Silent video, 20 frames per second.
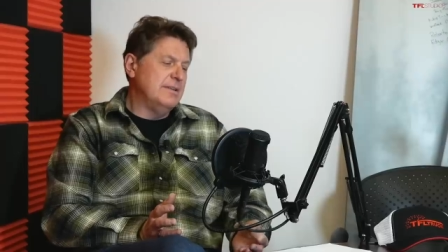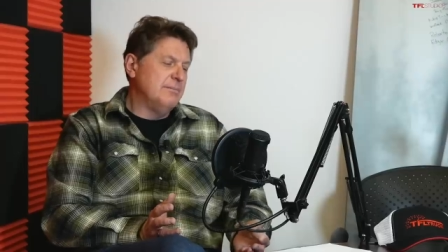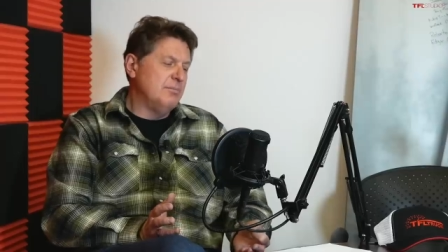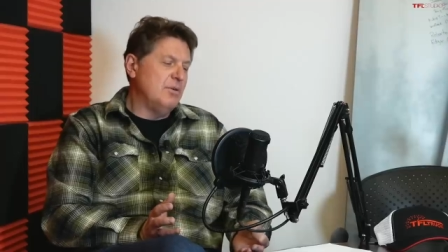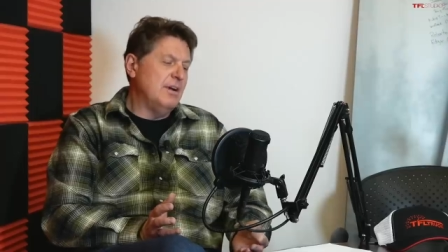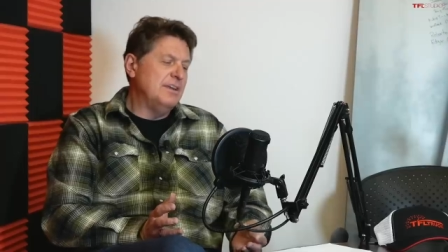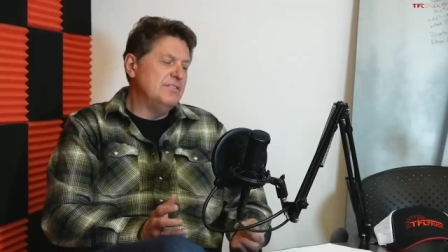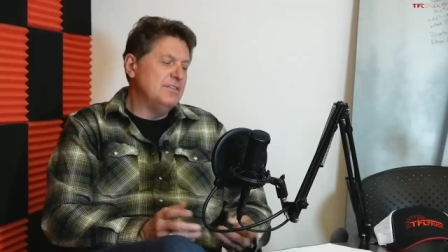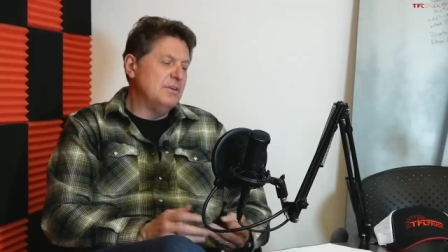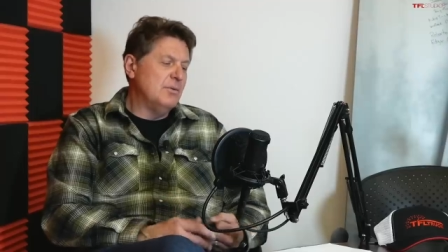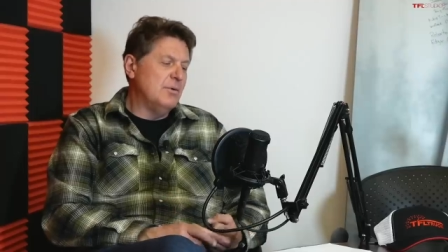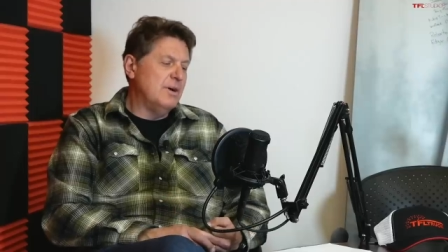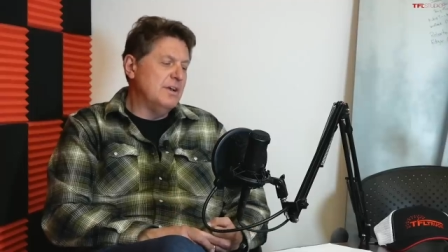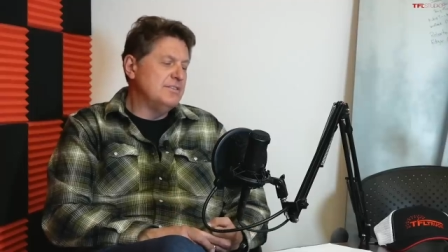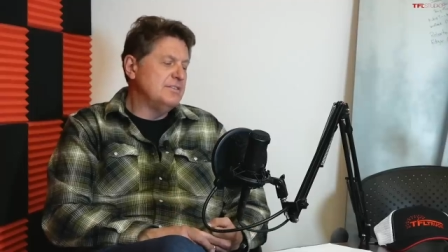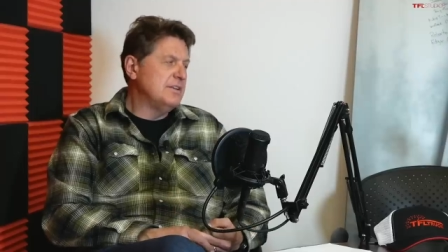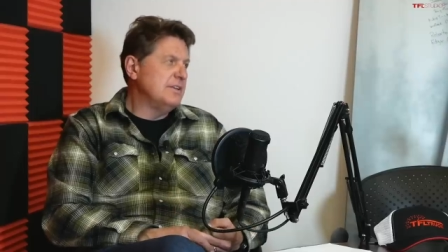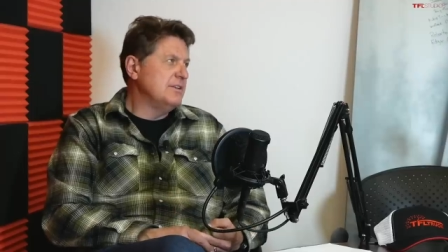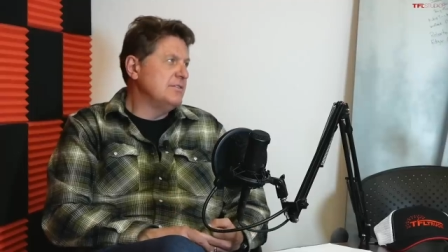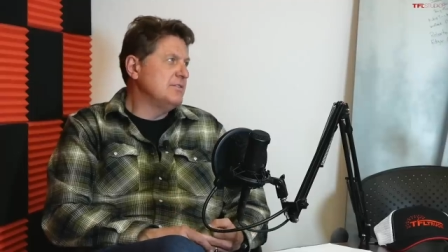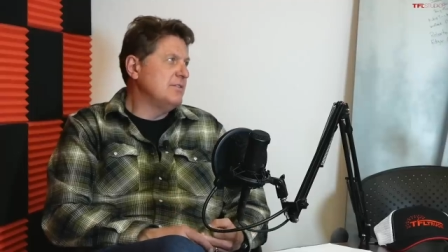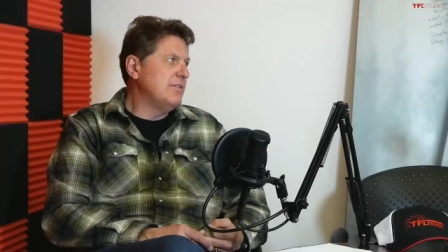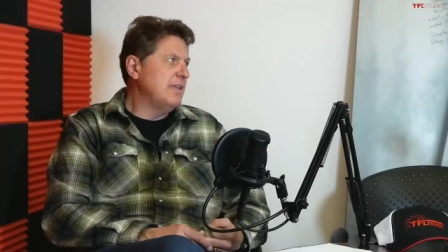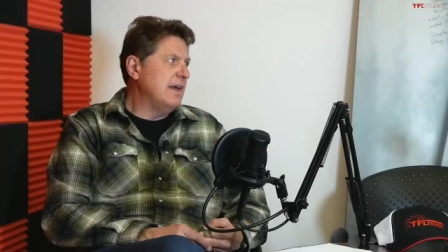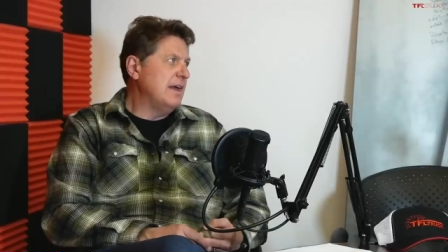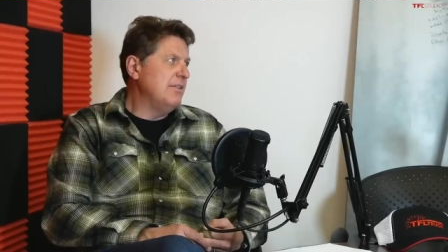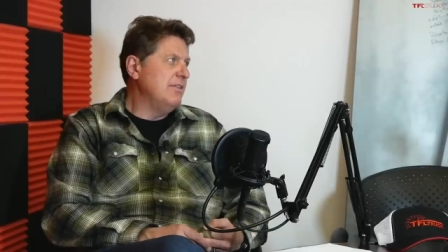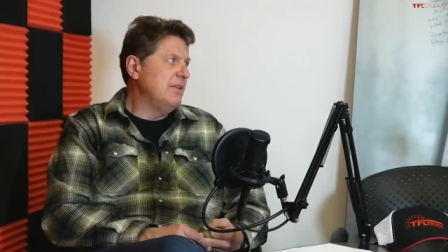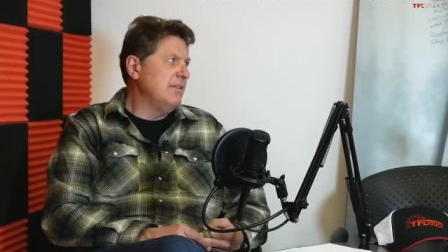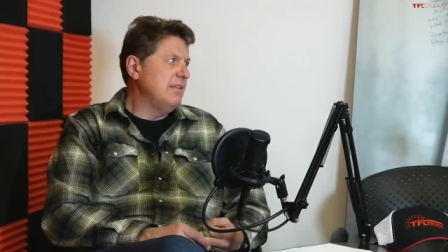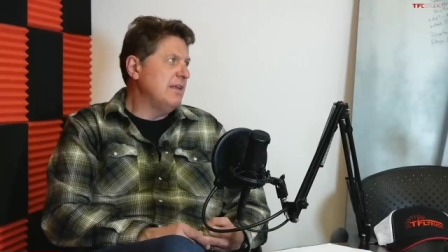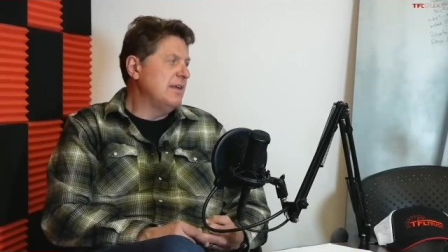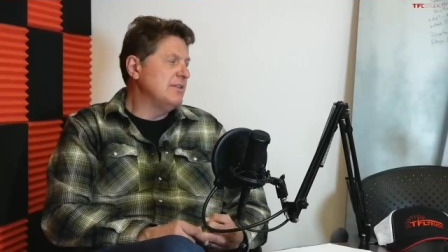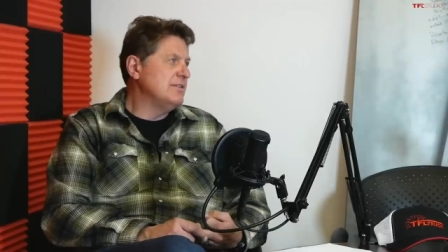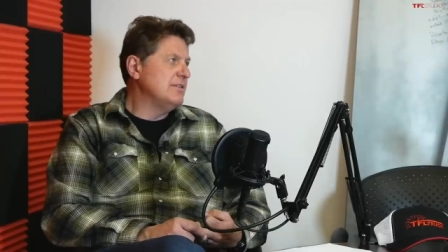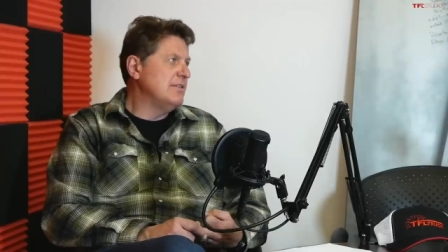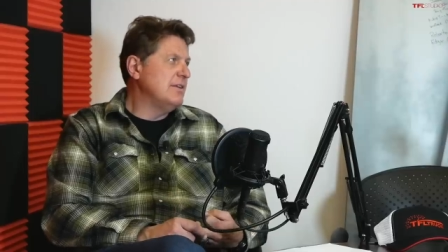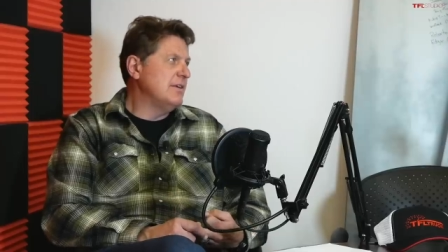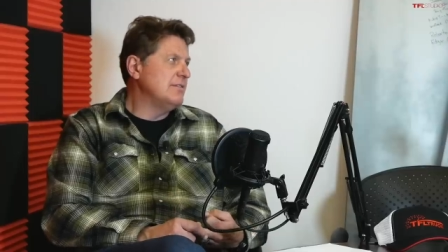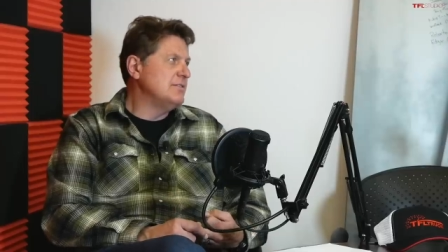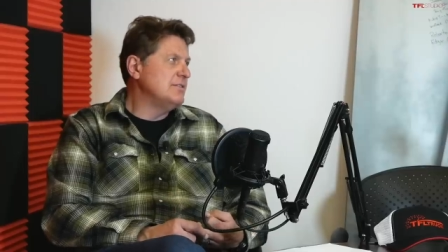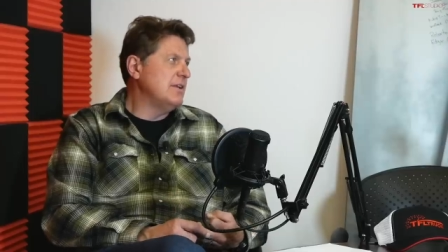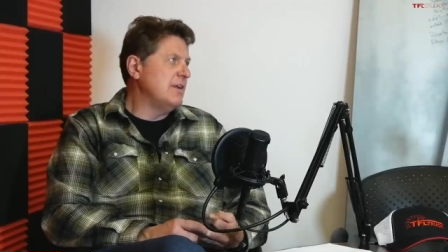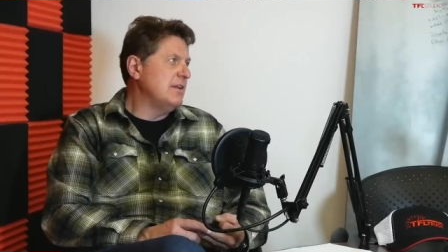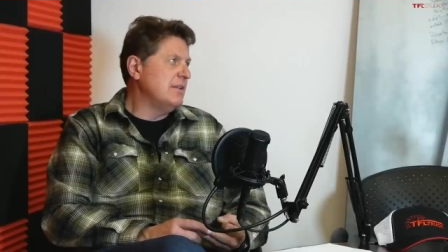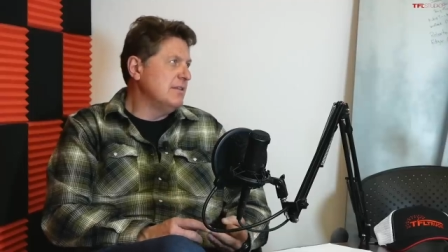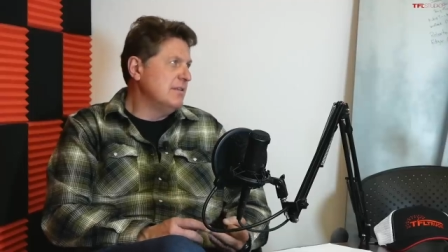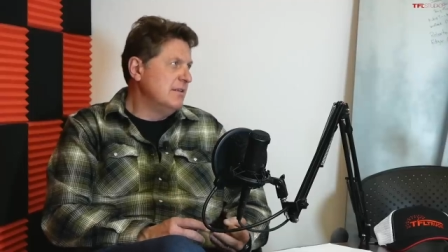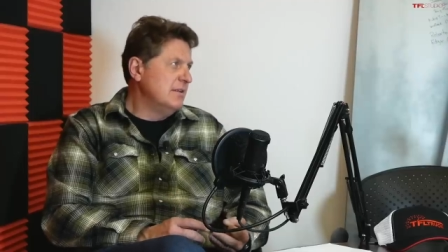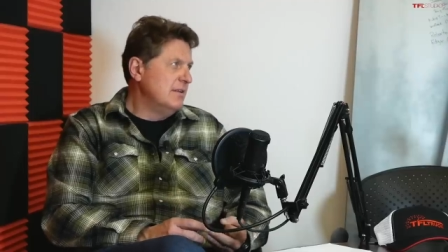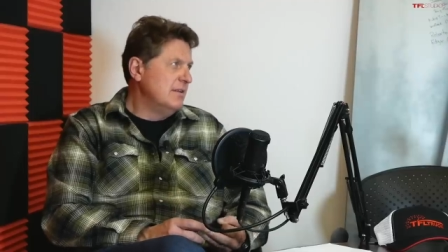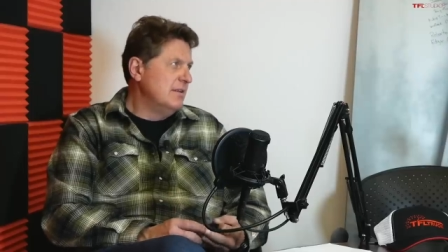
pricing wise, it is. So th- I think that's a tough sell.